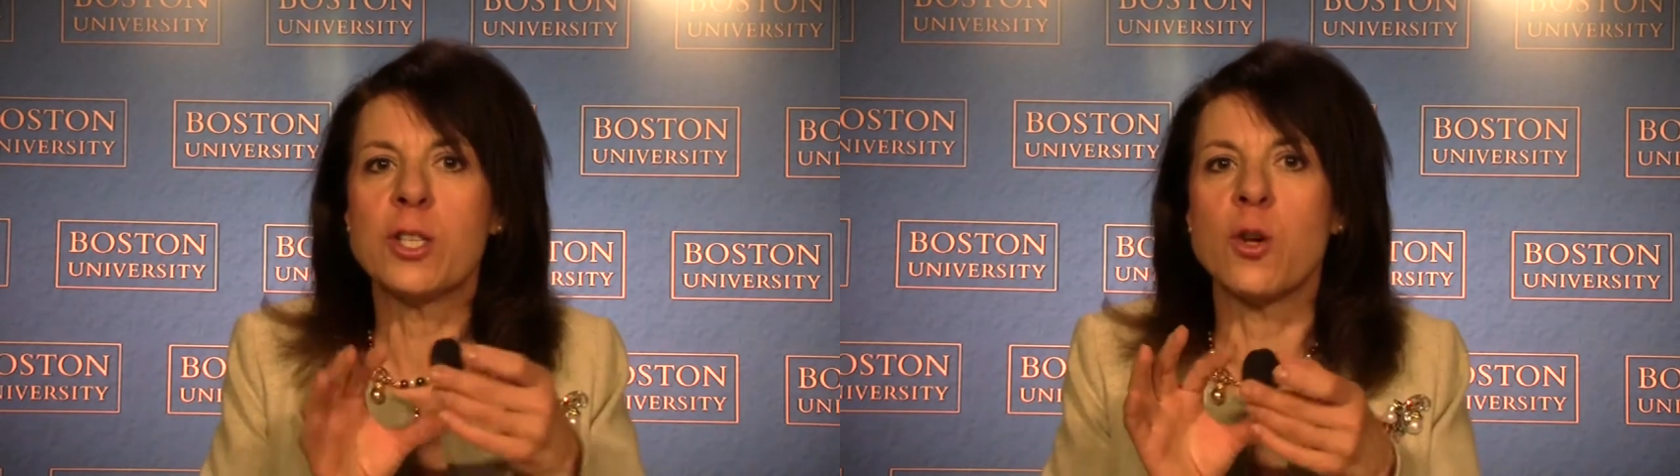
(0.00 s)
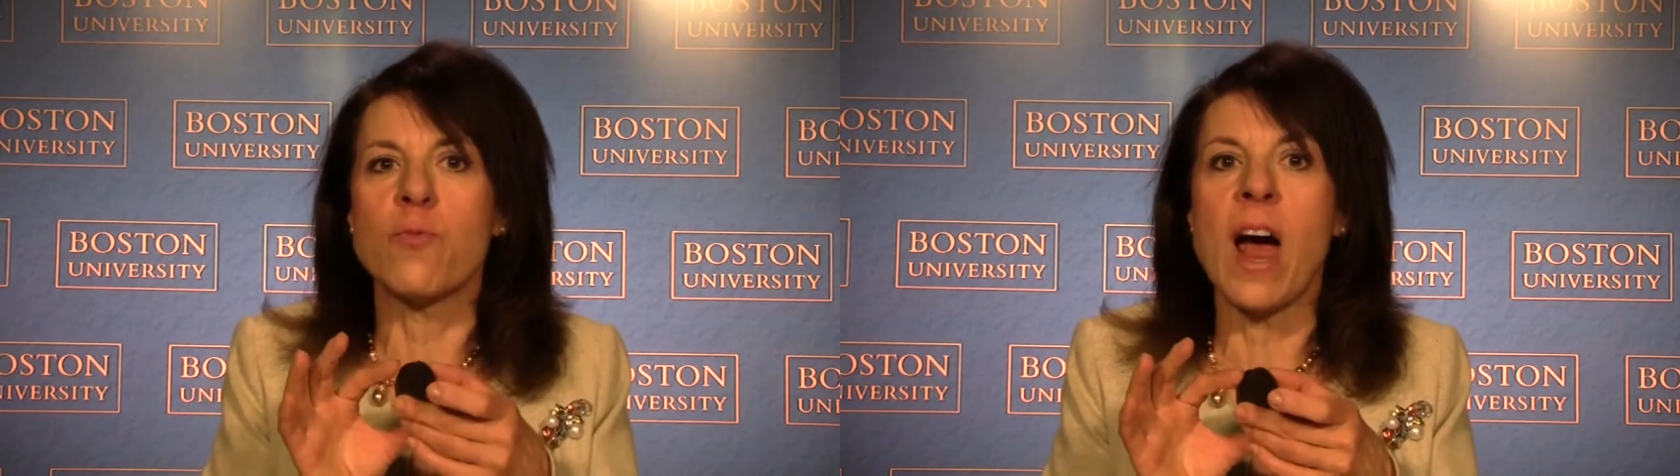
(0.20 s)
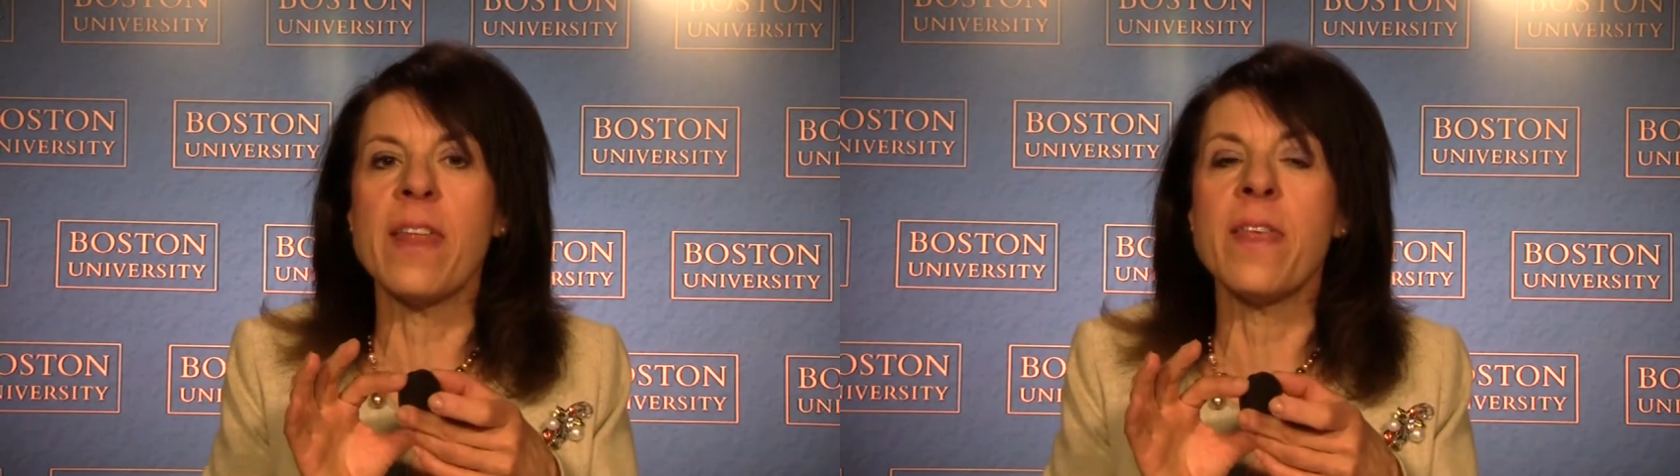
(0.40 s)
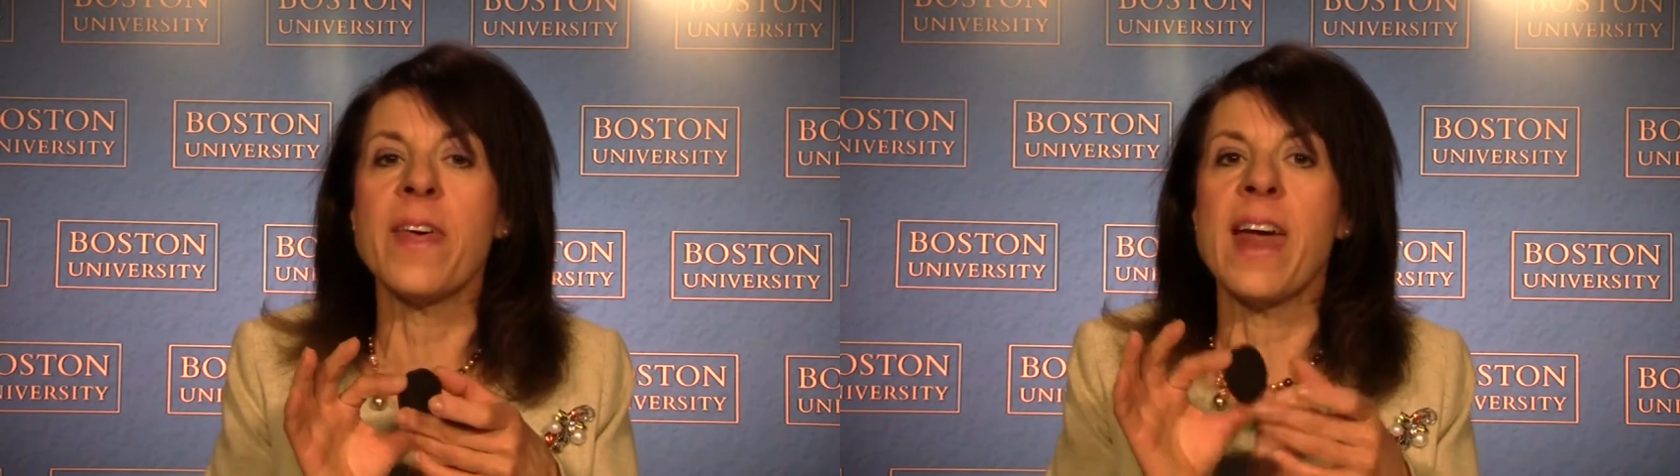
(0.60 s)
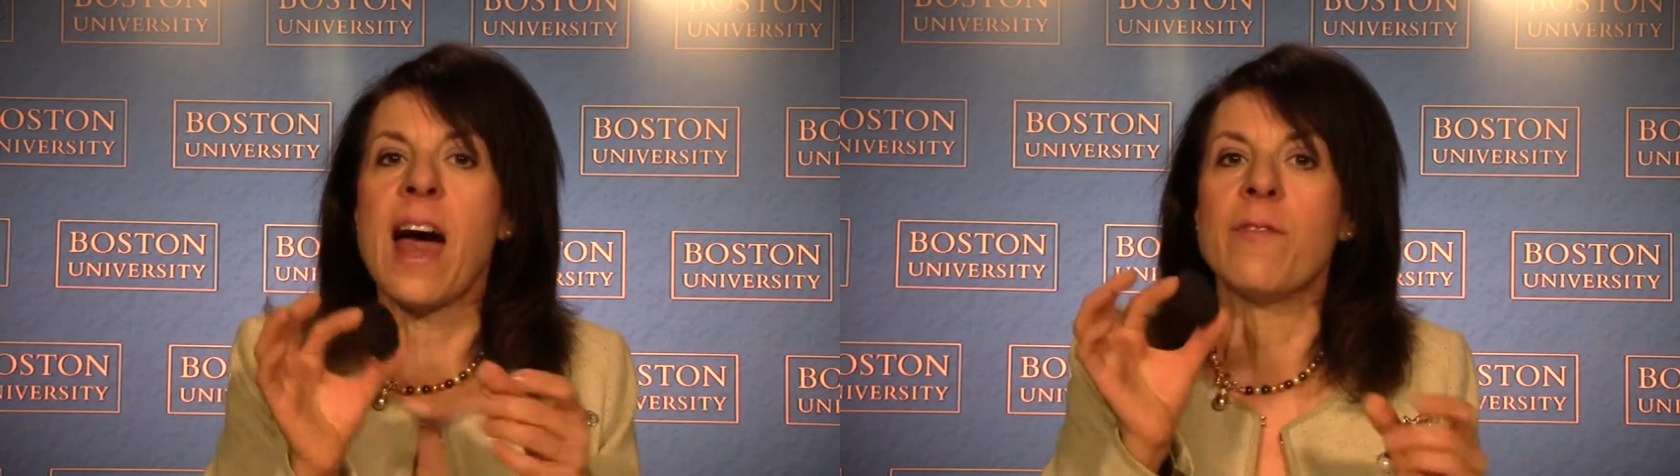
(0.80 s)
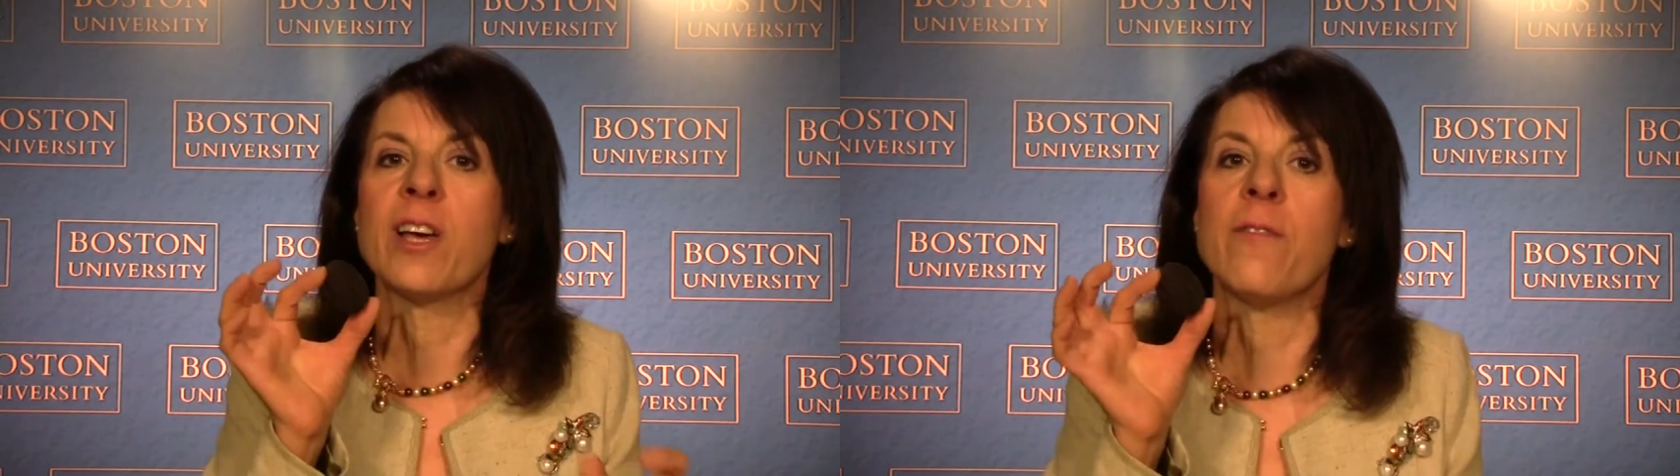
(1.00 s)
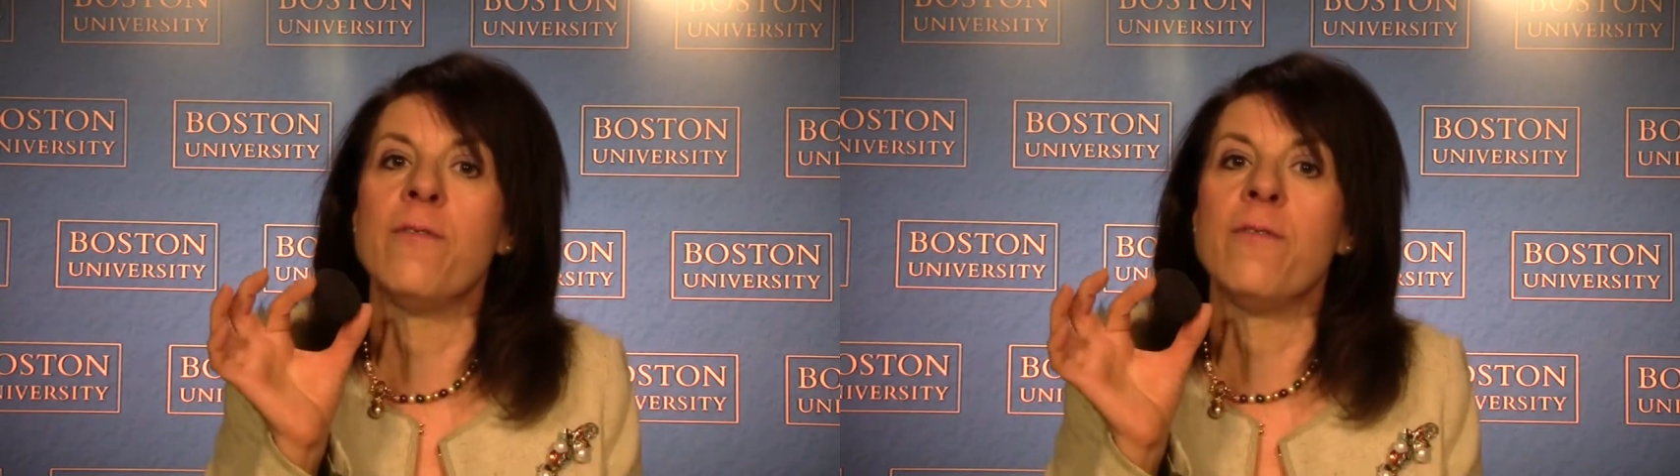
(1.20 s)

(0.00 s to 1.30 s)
So rather than having a